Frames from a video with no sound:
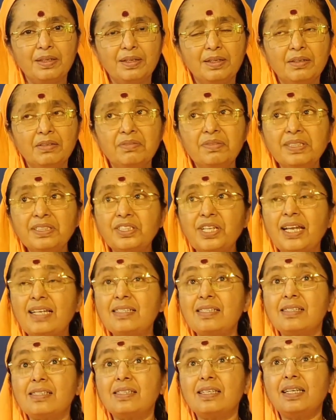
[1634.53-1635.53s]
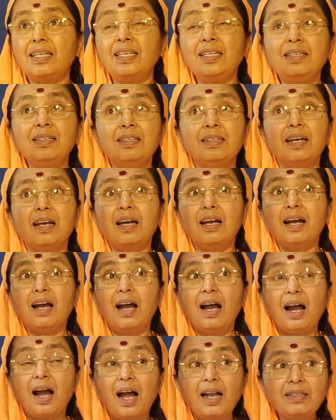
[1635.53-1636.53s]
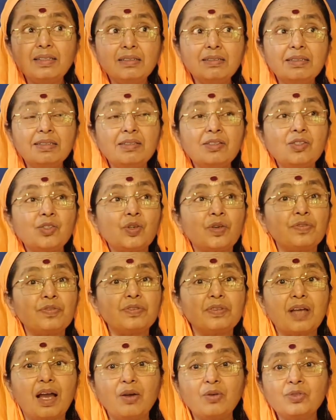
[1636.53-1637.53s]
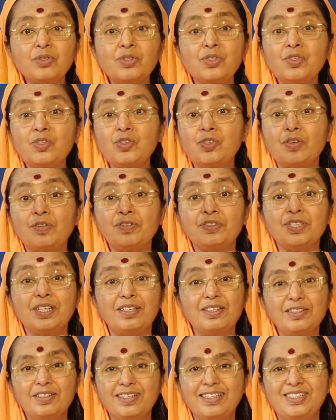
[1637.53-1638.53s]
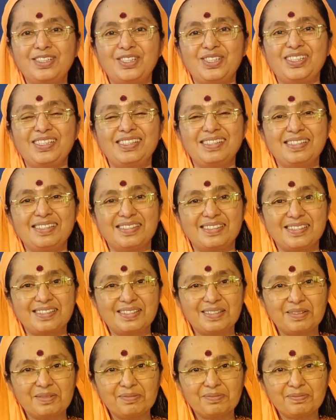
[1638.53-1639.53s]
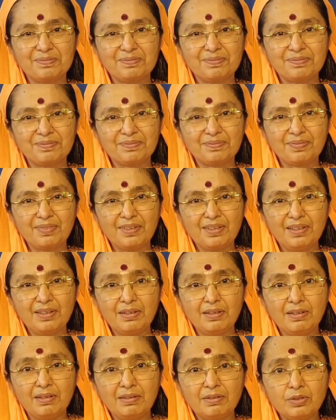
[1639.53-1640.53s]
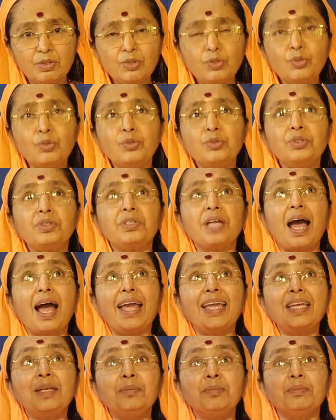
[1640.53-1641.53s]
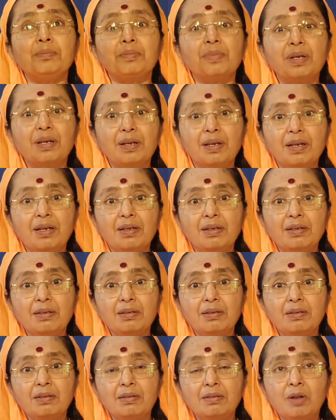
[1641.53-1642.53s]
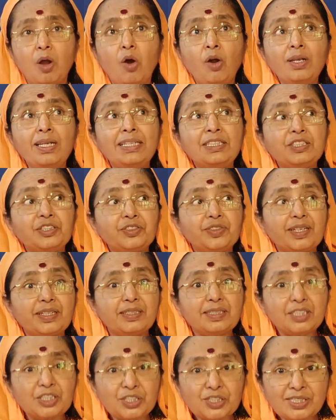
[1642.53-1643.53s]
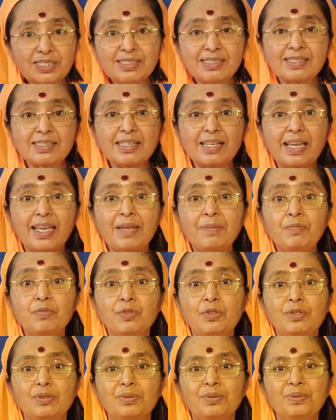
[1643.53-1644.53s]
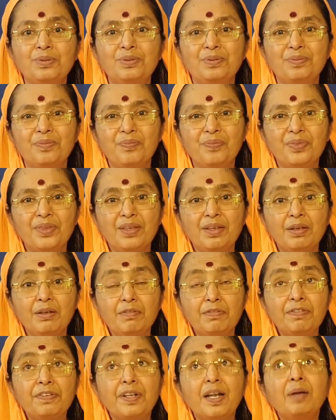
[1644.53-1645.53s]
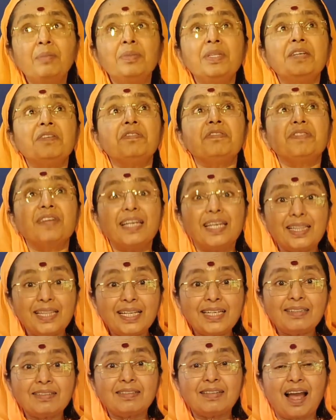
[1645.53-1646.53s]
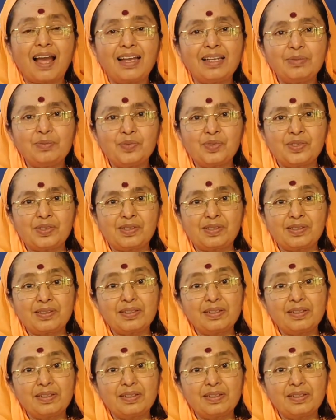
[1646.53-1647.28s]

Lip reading: which has seen hundreds of thousands of generations. Through time, knowledge traditions came through from the Vedic times